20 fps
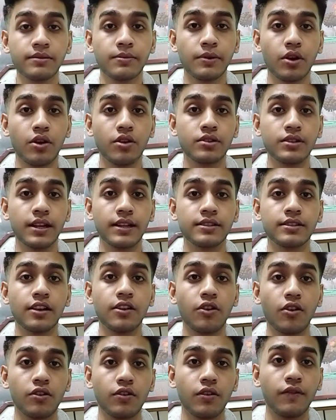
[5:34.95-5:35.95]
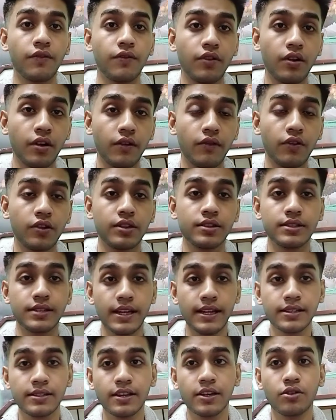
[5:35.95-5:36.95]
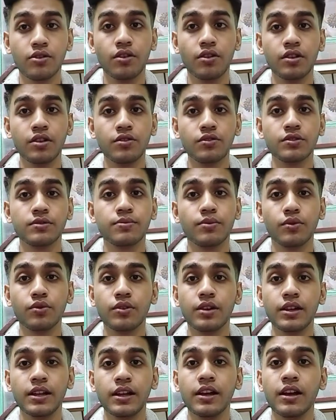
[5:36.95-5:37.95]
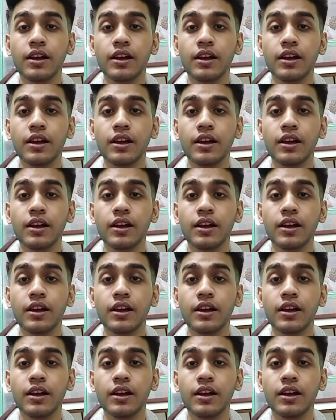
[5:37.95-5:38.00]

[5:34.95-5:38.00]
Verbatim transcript: because it's a lot of work for the states in order to smoothly